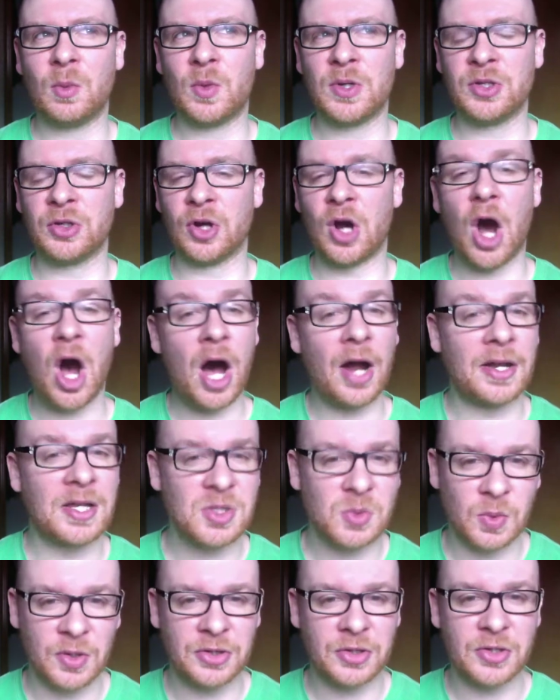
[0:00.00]
when you're
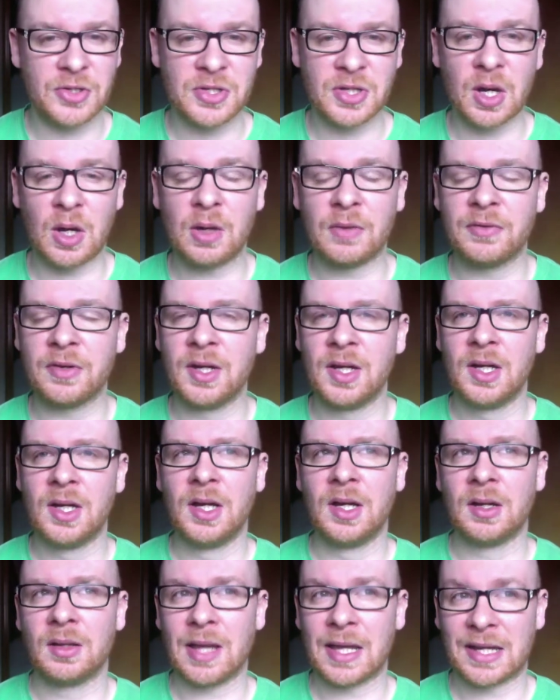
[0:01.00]
honest with yourself,
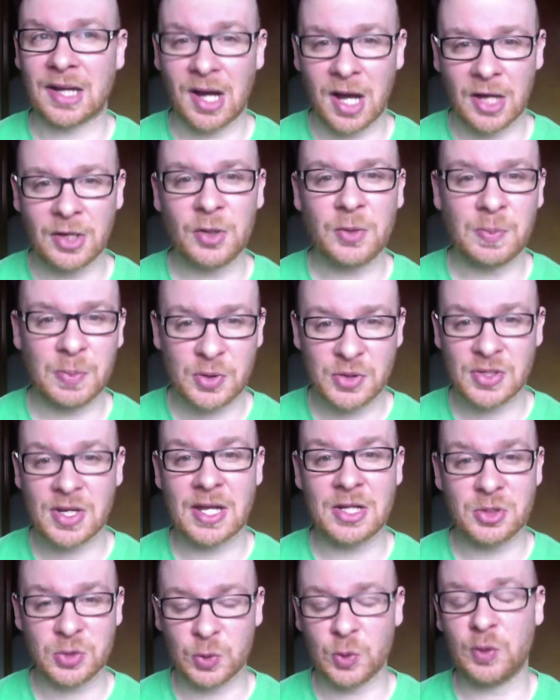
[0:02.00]
like
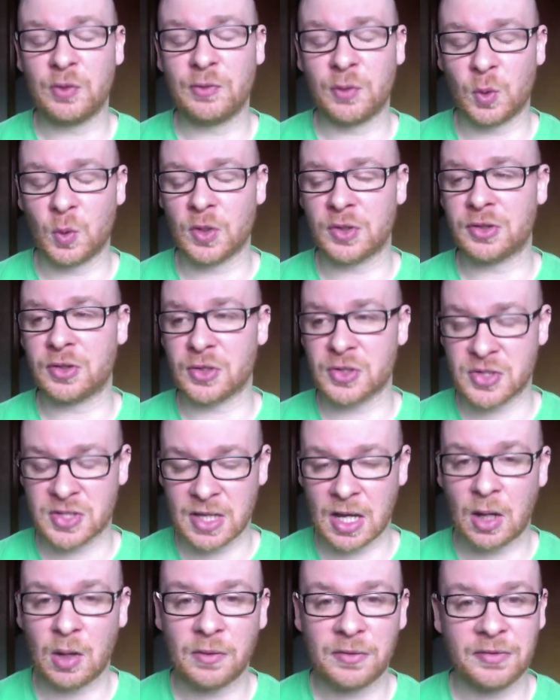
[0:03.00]
100% truthful with
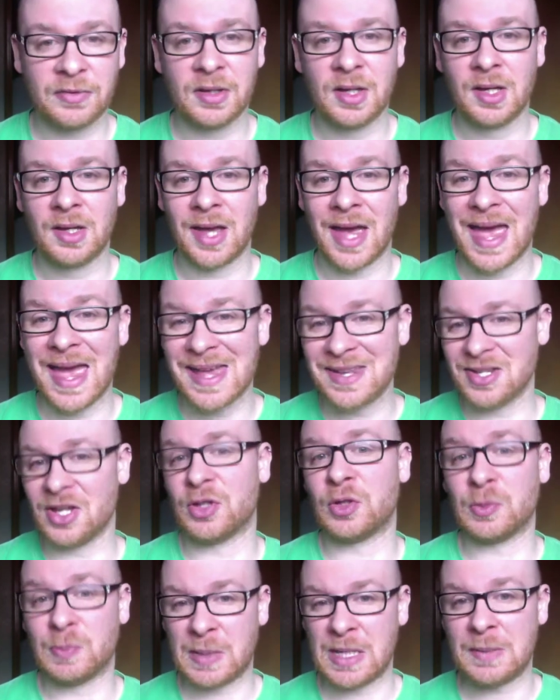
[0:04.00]
yourself and
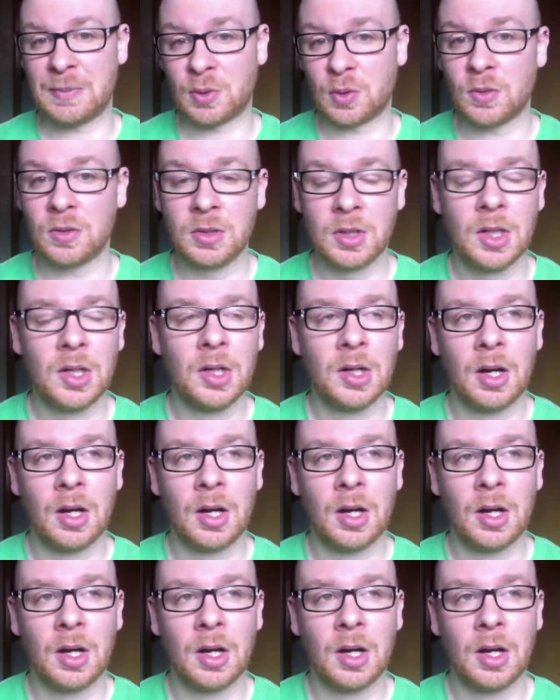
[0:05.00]
other people,